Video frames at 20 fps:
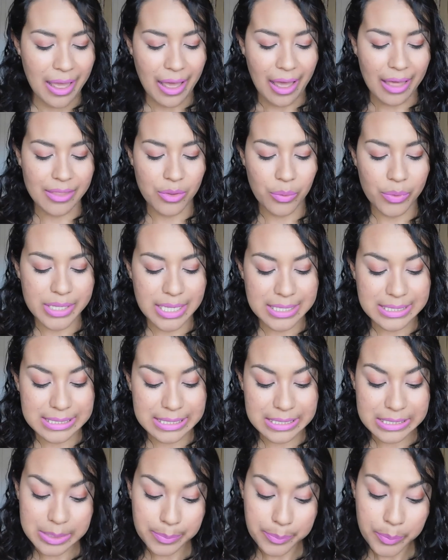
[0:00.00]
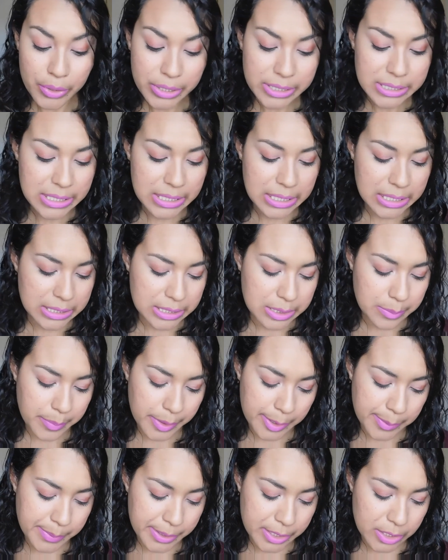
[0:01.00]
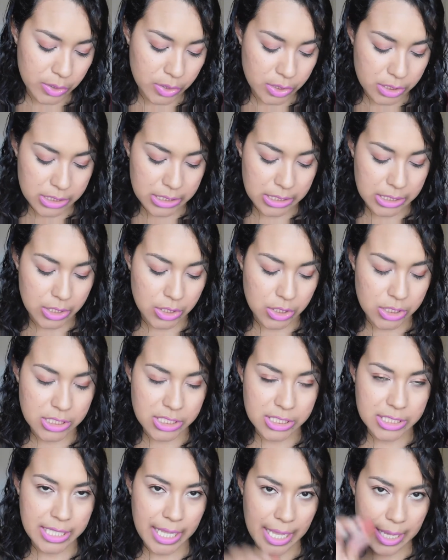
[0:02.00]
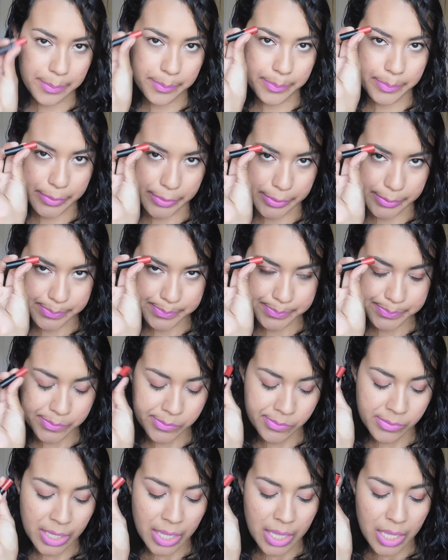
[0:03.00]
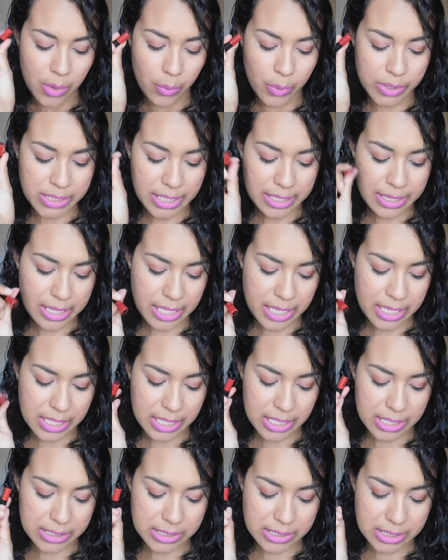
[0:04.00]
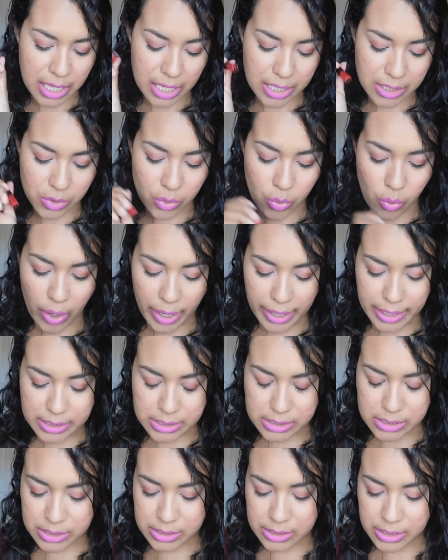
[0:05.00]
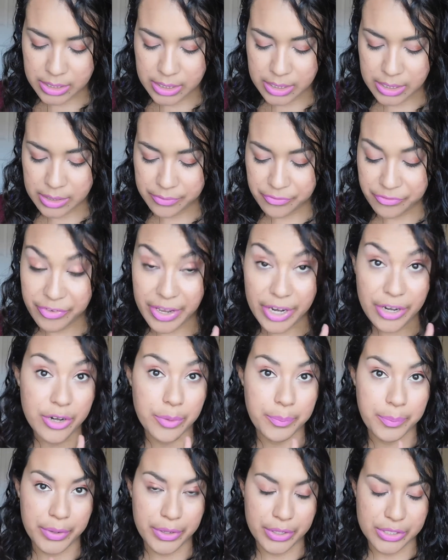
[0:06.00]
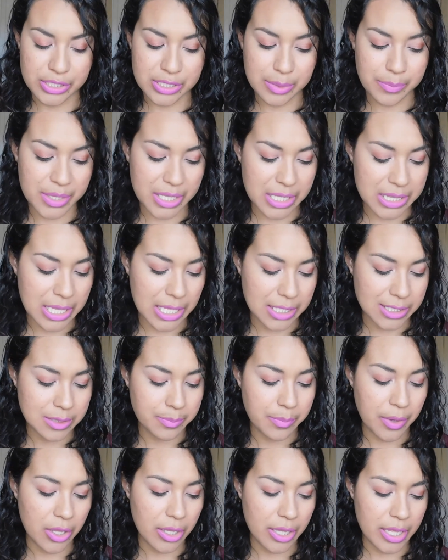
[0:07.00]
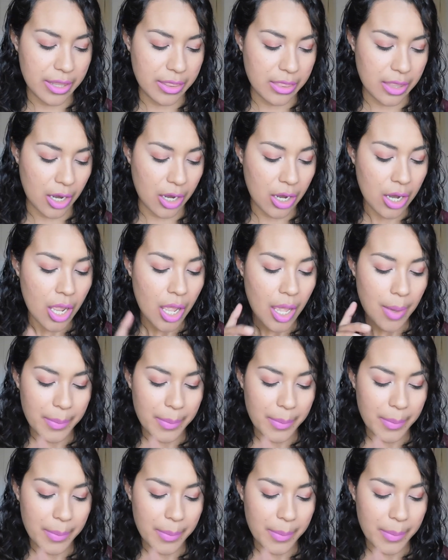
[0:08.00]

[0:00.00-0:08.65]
Uh, the one that's disappointing is the Bare Minerals little sample which I think is not quite fair to put something that small in there.